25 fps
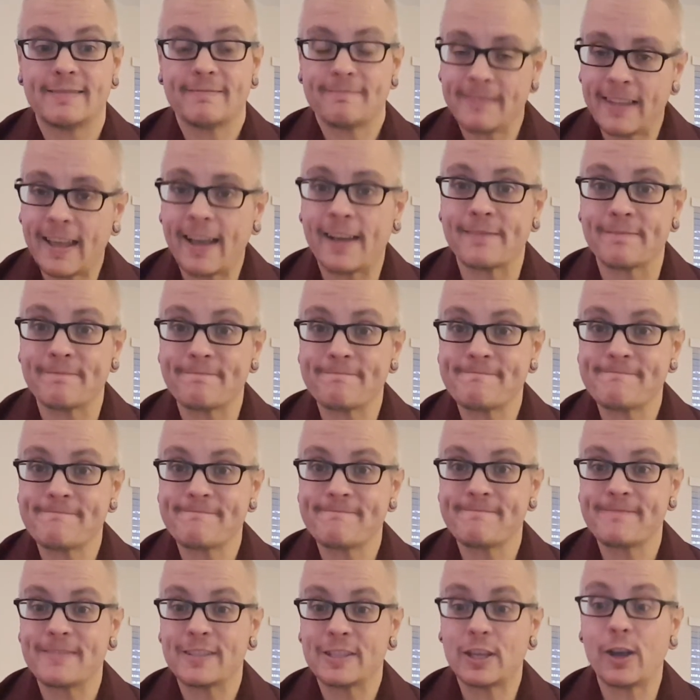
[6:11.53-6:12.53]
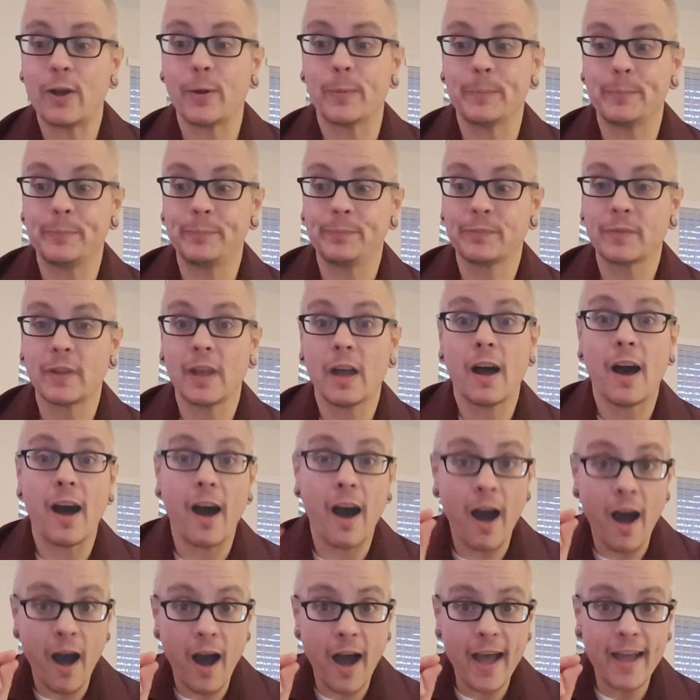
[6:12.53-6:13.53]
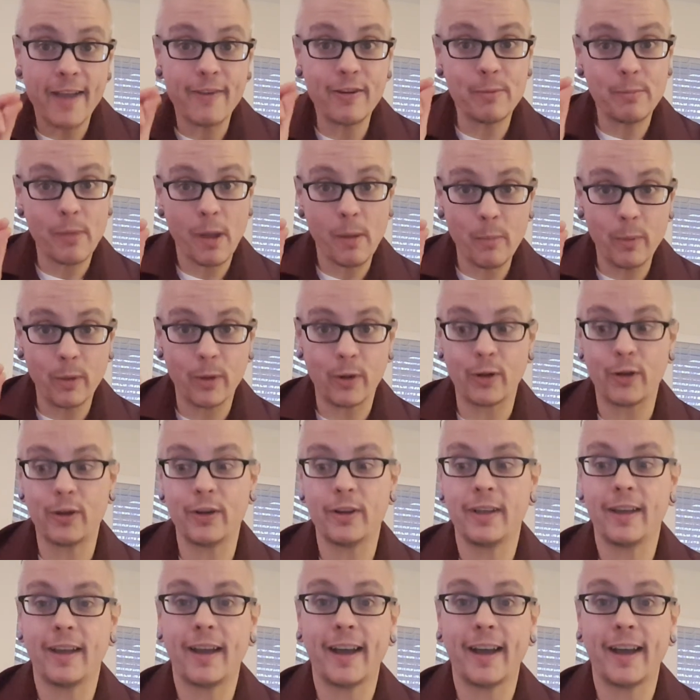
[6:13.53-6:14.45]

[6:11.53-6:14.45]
Yeah. So, I remembered,